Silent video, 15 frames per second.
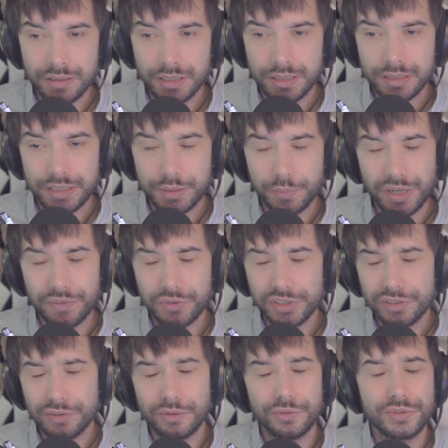Like whenever
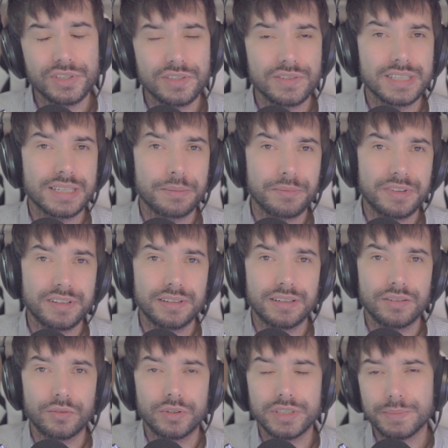you lose to something
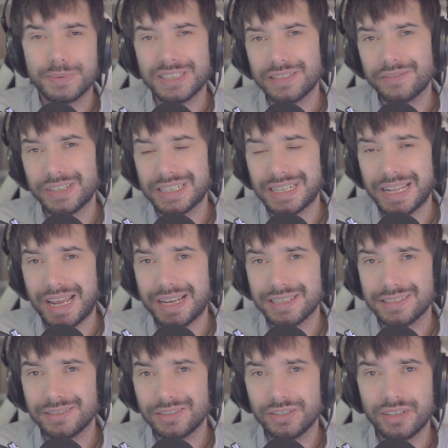or a specific class
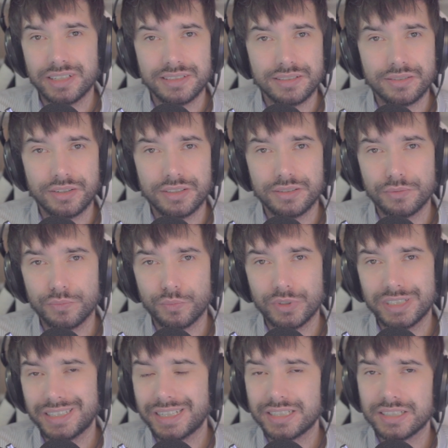and you're uncertain
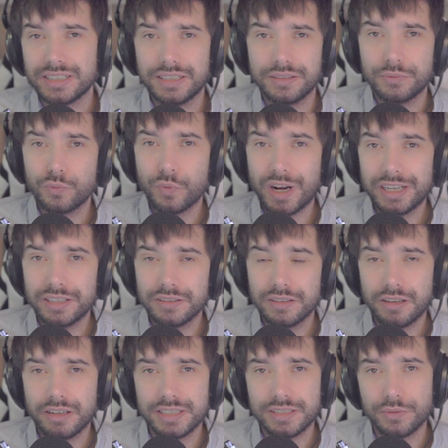why you
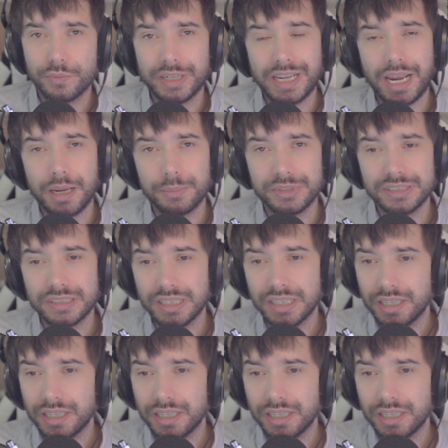lost or what happened,